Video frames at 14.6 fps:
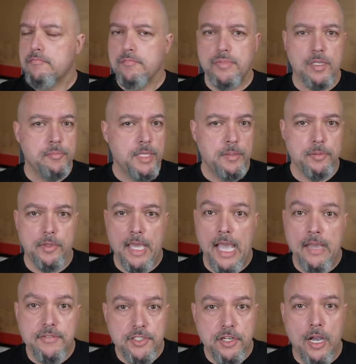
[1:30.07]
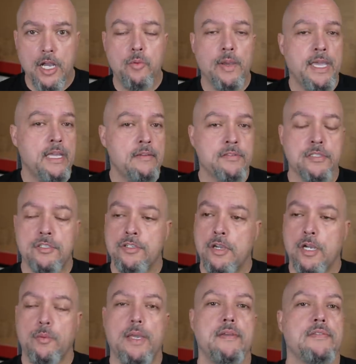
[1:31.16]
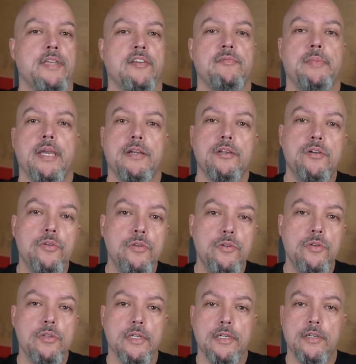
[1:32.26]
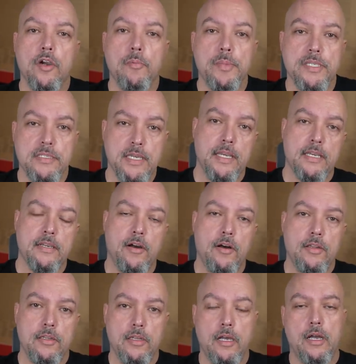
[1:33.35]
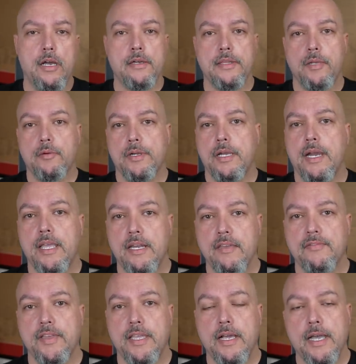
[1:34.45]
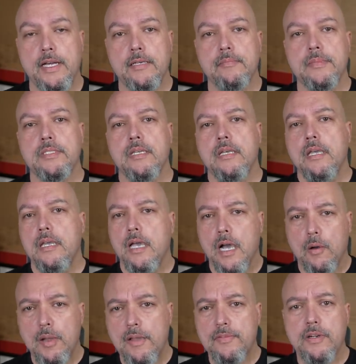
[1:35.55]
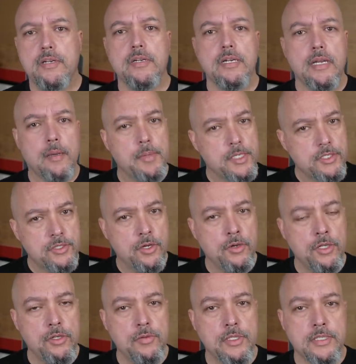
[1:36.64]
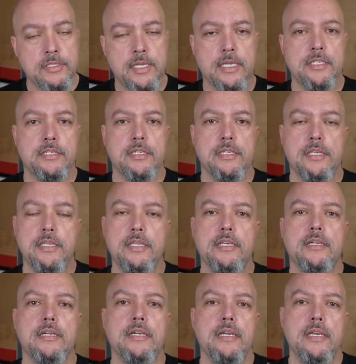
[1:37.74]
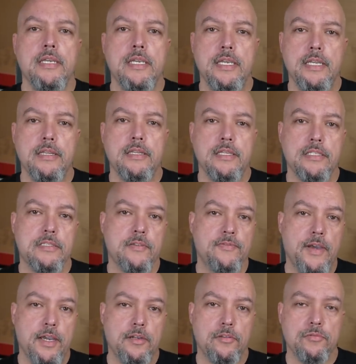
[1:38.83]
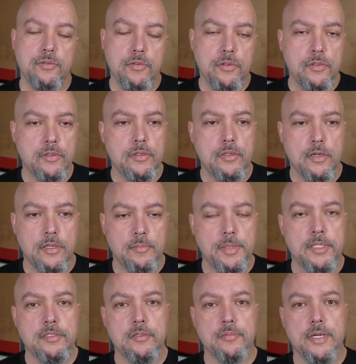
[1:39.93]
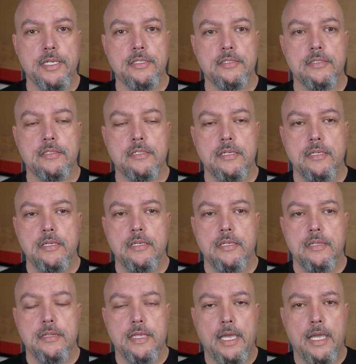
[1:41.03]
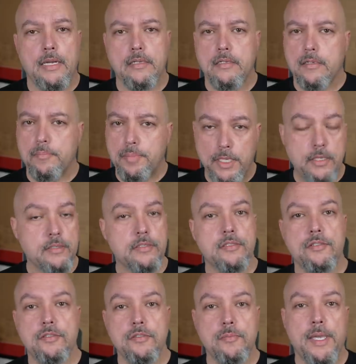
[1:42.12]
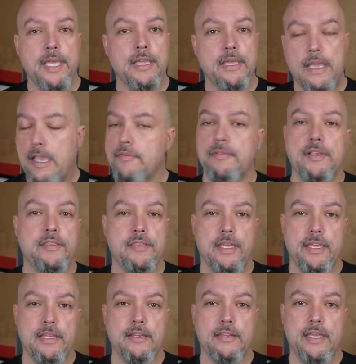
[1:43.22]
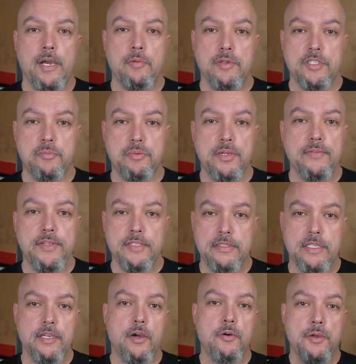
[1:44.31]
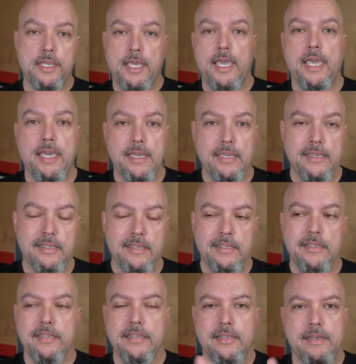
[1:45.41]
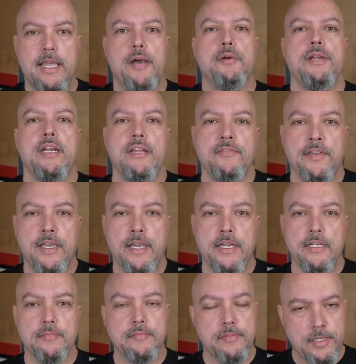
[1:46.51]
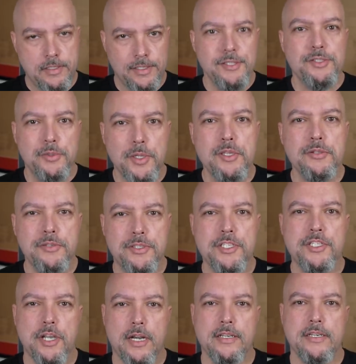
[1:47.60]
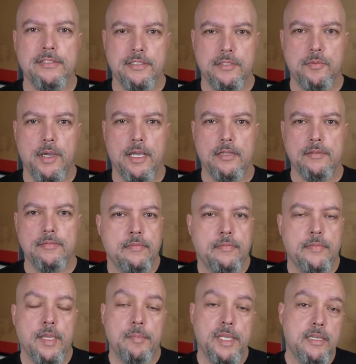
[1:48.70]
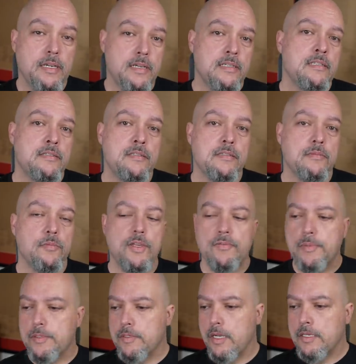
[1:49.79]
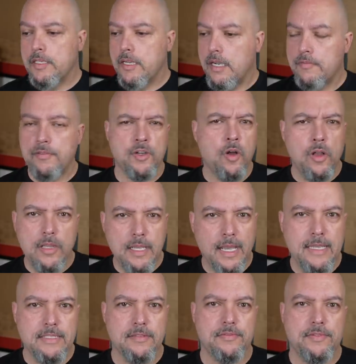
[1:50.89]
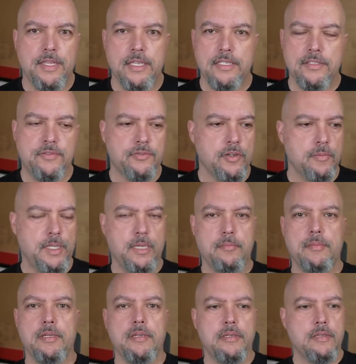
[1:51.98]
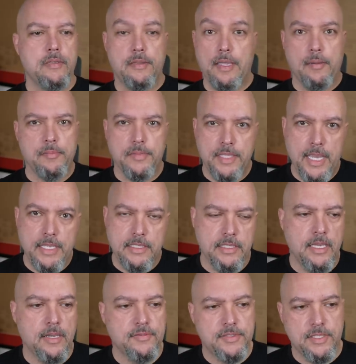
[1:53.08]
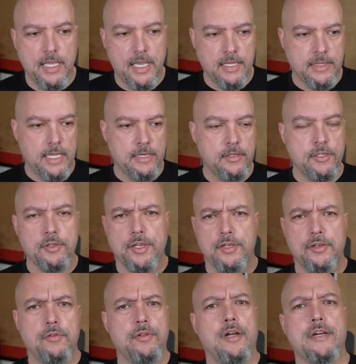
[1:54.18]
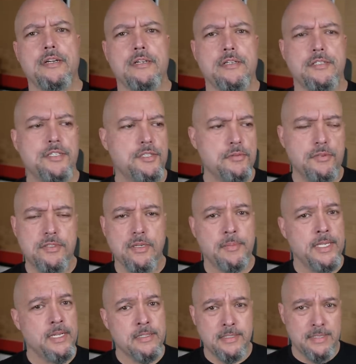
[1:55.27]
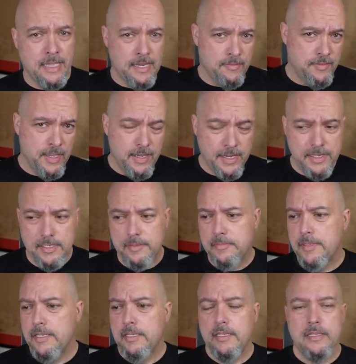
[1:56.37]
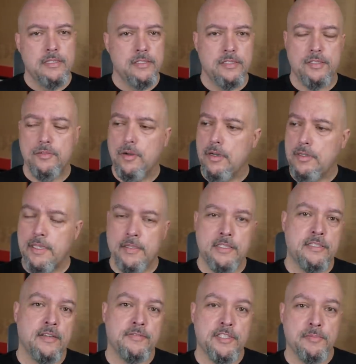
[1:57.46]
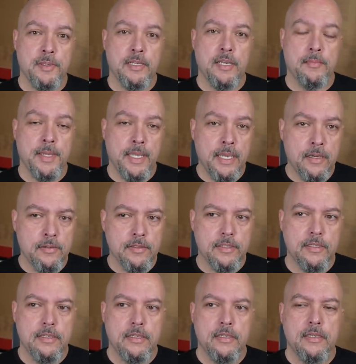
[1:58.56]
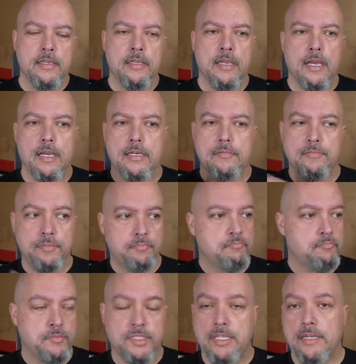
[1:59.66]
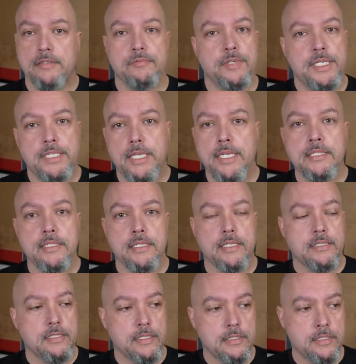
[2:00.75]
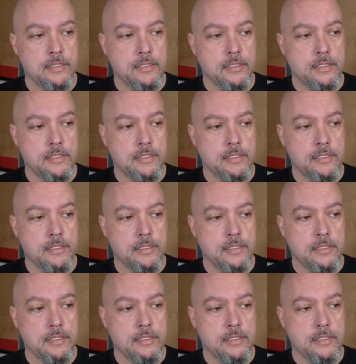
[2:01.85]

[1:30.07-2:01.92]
Some people have shockwaves. Shockwaves have been cool and copacetic all along. They were not NFA items. However, I'm going to show you this section here in this final rule on the pistol braces that appears to make everything that was previously okay, now an NFA item, to include the shotguns as well. Now, because we've been uncovering all kinds of things from them them the ATF saying that you can no longer shoot somebody else's NFA item, to all the other stuff that's been coming out, uh, starting to redig into this and